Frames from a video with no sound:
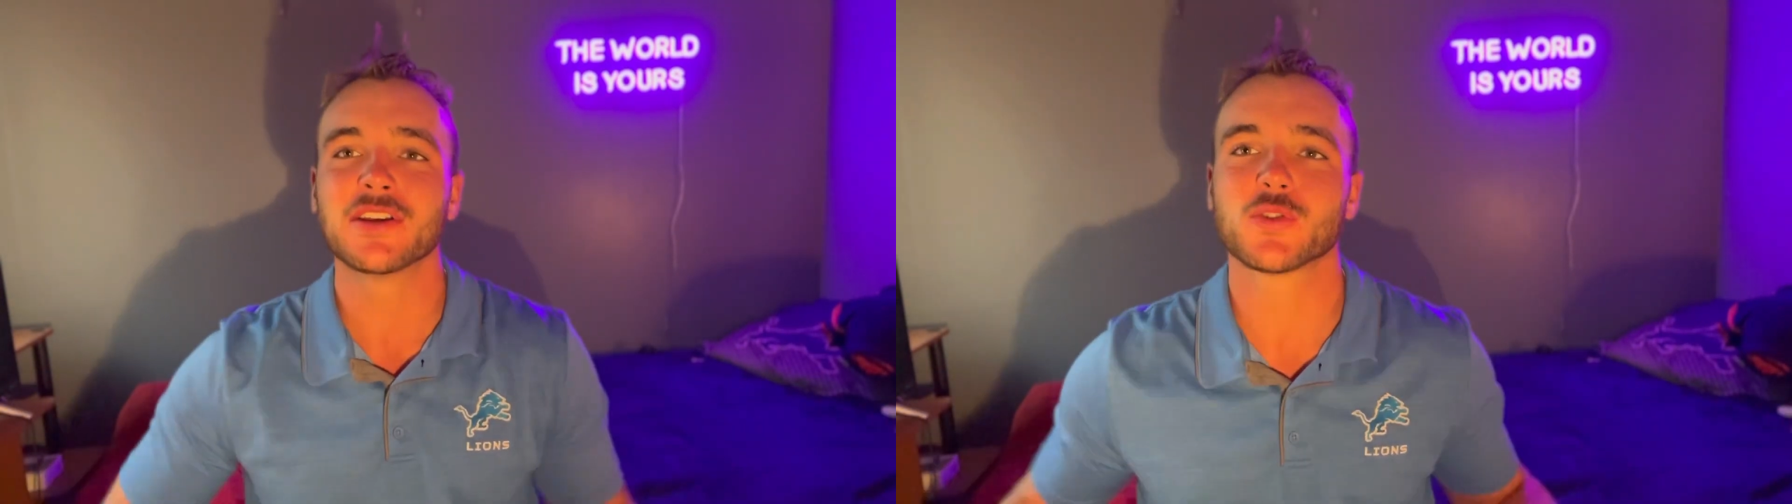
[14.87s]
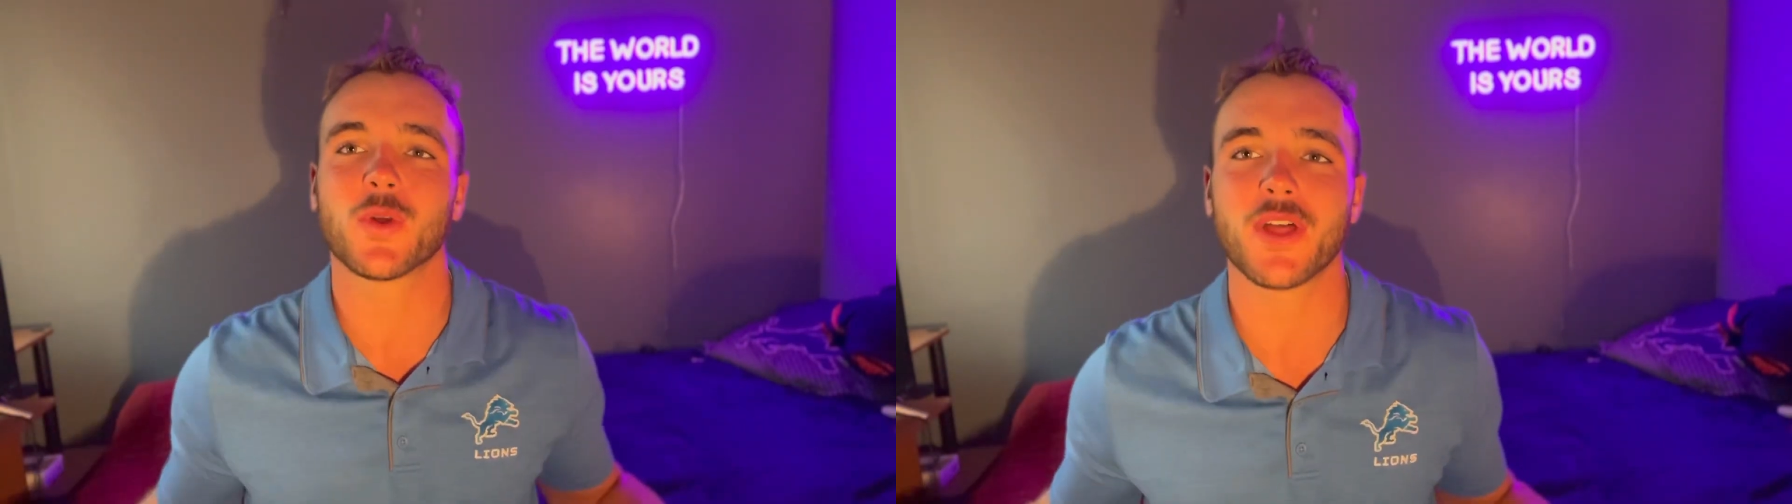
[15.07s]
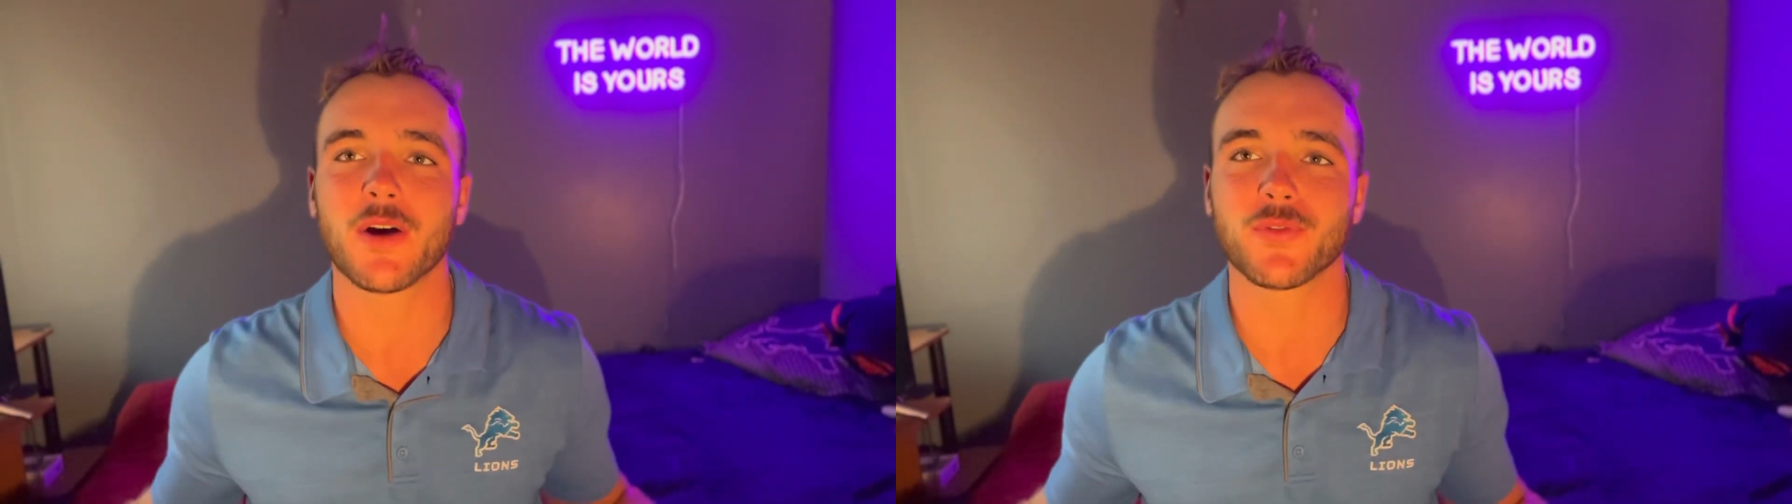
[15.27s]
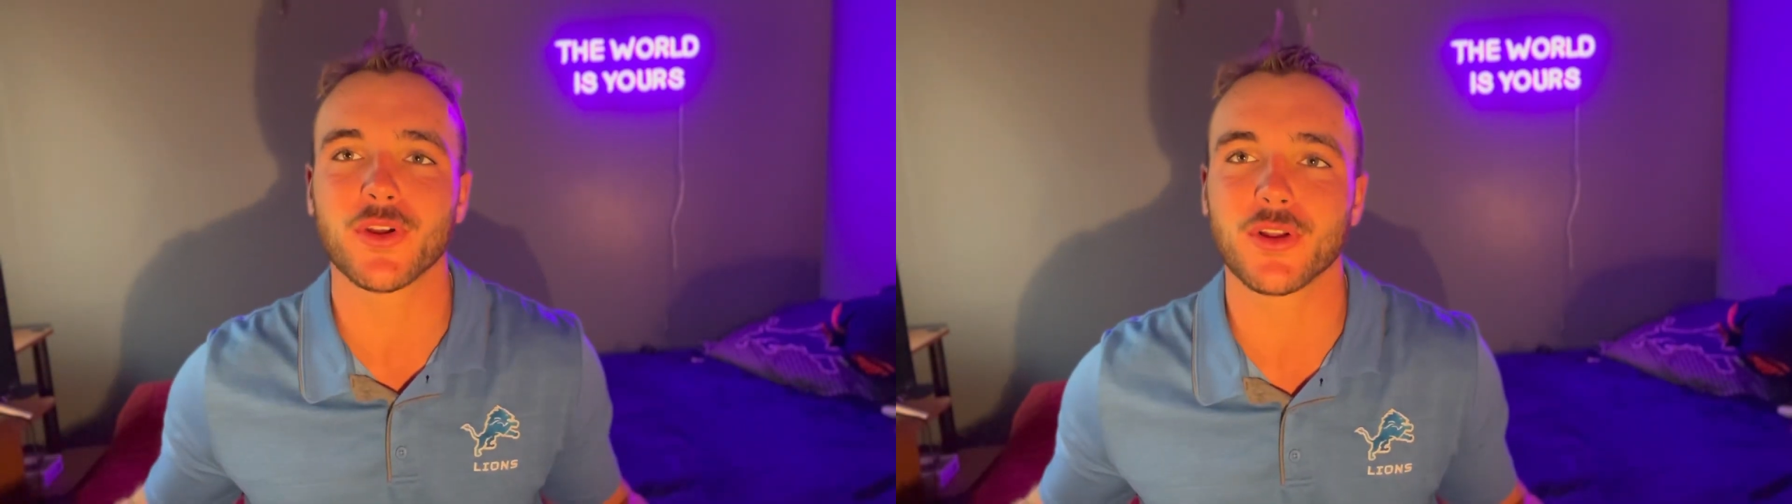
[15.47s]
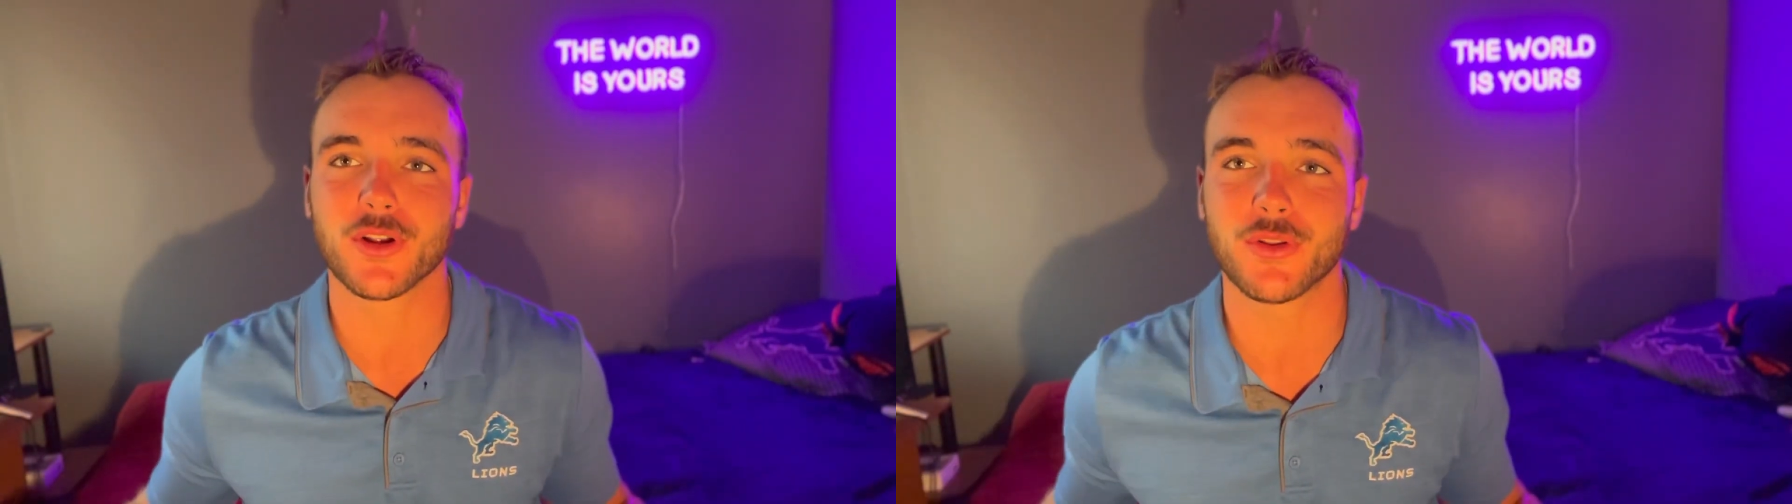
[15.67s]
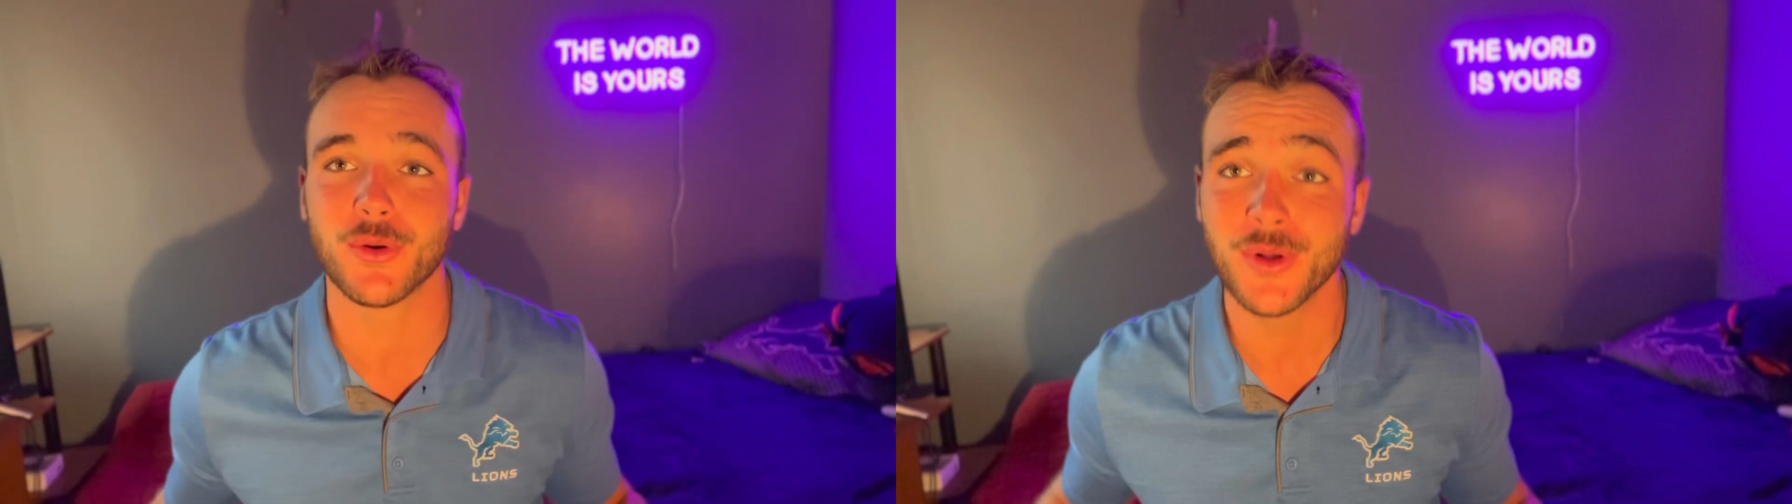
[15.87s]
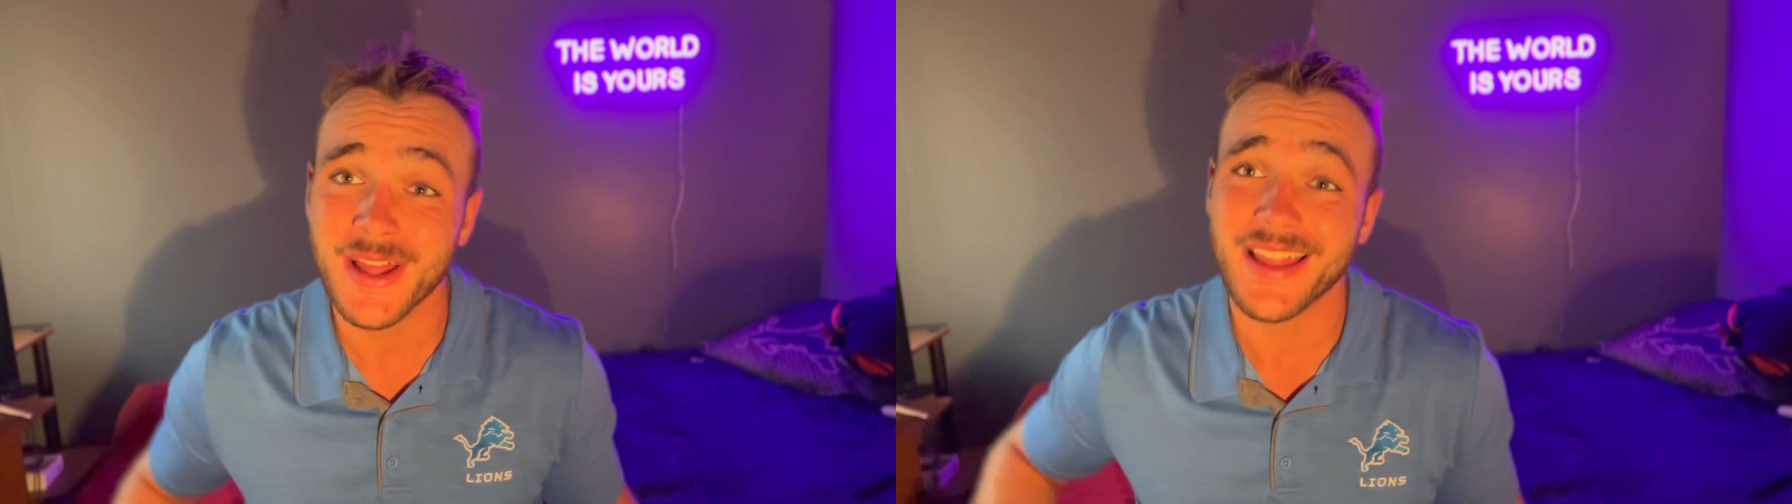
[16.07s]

So without further ado,